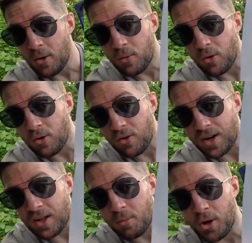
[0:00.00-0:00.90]
we're all
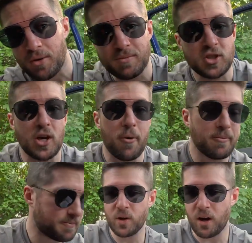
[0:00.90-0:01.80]
green on the bottom, so
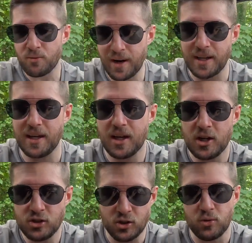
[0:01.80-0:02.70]
we are ready
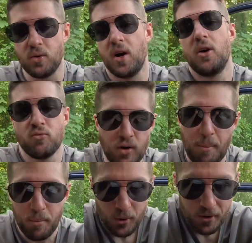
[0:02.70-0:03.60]
to
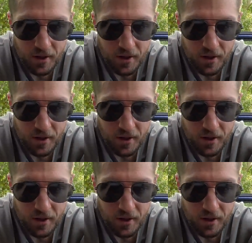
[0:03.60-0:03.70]
rumble.